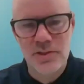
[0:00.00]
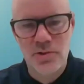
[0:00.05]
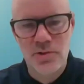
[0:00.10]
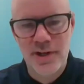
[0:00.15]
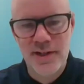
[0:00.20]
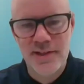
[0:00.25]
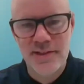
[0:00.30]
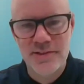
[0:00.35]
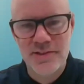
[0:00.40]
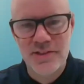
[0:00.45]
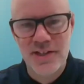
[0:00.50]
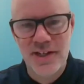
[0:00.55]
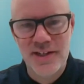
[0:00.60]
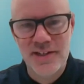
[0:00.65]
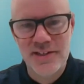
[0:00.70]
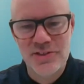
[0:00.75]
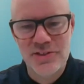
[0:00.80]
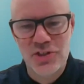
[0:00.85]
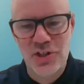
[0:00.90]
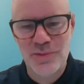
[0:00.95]
Great insight
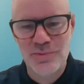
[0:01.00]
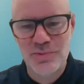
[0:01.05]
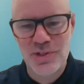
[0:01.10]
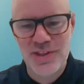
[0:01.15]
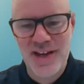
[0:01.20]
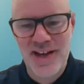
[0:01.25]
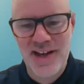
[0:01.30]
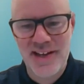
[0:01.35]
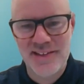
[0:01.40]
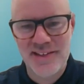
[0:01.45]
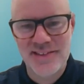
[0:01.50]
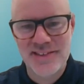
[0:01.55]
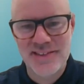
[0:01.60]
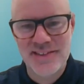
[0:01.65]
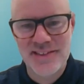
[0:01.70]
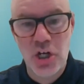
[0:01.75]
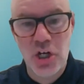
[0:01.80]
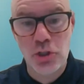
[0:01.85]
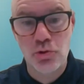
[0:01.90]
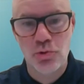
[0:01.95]
in terms of that
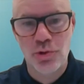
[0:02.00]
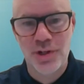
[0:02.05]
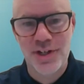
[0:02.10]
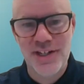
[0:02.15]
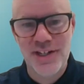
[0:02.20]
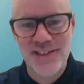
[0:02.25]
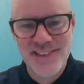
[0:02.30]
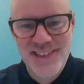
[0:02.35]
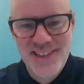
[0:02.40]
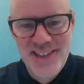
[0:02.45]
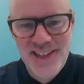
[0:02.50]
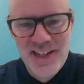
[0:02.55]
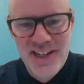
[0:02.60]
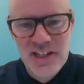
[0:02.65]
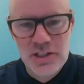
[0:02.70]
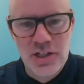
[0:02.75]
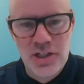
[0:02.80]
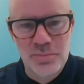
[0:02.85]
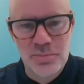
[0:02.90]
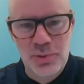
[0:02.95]
and agree
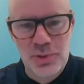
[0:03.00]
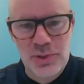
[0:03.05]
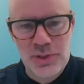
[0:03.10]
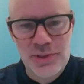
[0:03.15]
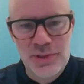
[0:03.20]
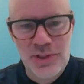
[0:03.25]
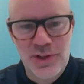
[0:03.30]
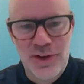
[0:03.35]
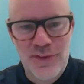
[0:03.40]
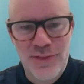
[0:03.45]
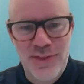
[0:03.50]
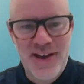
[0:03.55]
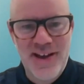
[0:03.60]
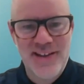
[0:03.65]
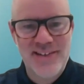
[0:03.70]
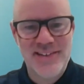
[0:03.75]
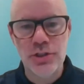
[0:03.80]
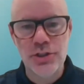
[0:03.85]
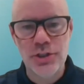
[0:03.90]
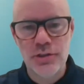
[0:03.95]
completely on
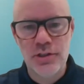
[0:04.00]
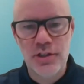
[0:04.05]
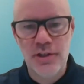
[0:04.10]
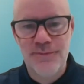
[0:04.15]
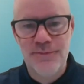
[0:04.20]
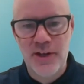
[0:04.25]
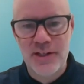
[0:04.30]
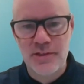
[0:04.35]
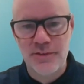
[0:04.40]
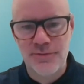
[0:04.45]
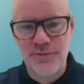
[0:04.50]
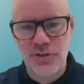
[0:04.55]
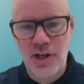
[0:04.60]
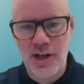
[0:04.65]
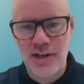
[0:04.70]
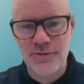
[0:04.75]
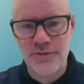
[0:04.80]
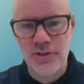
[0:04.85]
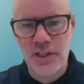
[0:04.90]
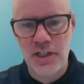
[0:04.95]
that. Your defensive
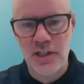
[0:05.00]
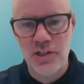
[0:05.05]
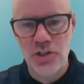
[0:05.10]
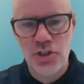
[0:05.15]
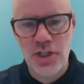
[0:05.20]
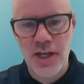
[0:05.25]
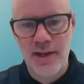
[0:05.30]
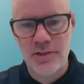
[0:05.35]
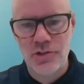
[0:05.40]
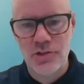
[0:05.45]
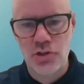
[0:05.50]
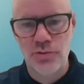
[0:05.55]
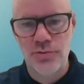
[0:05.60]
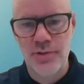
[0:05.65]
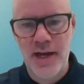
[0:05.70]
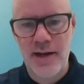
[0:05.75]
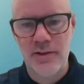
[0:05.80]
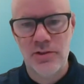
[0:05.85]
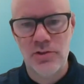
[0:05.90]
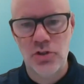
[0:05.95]
philosophy, can you take us through
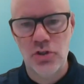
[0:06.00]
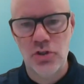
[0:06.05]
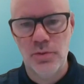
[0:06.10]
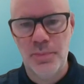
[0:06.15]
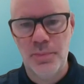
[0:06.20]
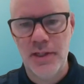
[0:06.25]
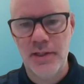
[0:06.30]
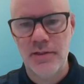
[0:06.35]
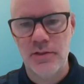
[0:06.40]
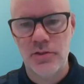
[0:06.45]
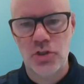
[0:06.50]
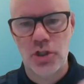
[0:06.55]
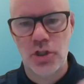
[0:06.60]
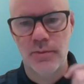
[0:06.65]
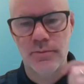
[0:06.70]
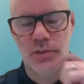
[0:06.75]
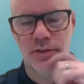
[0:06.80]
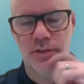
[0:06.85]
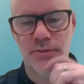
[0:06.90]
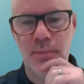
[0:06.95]
that a little bit in
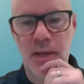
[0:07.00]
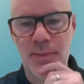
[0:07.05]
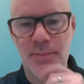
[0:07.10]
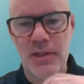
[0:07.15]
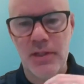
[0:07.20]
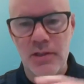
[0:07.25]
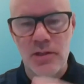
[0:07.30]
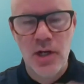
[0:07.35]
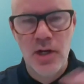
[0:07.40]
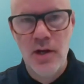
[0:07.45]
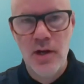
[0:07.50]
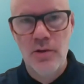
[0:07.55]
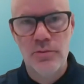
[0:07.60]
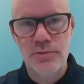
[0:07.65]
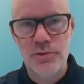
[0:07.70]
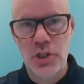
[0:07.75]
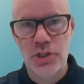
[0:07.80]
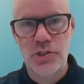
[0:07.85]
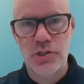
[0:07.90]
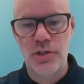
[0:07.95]
terms of maybe
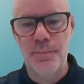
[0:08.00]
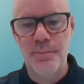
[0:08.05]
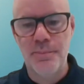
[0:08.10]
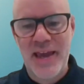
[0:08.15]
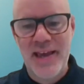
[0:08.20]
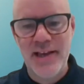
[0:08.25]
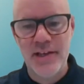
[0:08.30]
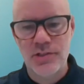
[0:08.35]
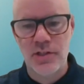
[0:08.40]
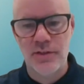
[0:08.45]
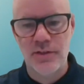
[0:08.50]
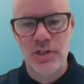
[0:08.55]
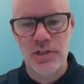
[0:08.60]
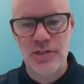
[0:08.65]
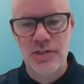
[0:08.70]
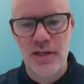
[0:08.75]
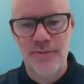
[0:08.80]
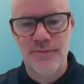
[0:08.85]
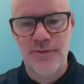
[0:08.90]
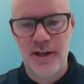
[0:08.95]
just the base of the
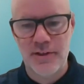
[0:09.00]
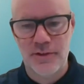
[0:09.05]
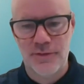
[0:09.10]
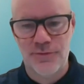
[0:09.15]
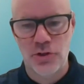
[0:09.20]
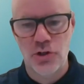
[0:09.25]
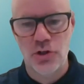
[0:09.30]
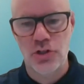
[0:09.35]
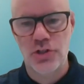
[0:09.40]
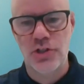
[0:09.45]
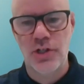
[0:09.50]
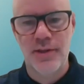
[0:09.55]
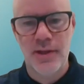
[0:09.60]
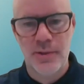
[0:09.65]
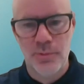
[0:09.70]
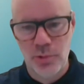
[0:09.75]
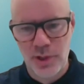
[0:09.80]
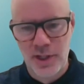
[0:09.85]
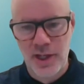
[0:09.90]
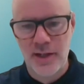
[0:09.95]
defense first, and
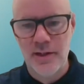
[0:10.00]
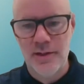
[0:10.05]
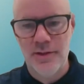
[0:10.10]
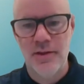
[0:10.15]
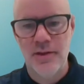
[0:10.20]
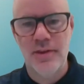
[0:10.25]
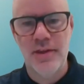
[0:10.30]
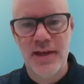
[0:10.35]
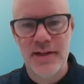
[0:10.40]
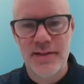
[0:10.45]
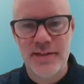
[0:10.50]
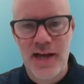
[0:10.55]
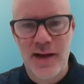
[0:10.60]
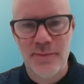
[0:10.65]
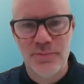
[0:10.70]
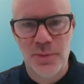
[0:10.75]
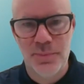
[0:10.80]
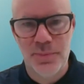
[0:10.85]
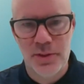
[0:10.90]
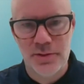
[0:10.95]
then we'll get into the
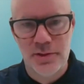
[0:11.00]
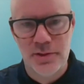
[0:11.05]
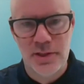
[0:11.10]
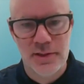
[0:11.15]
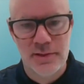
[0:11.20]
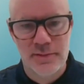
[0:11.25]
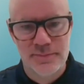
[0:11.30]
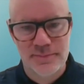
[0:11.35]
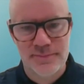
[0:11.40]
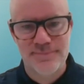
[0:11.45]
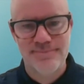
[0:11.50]
adaptability?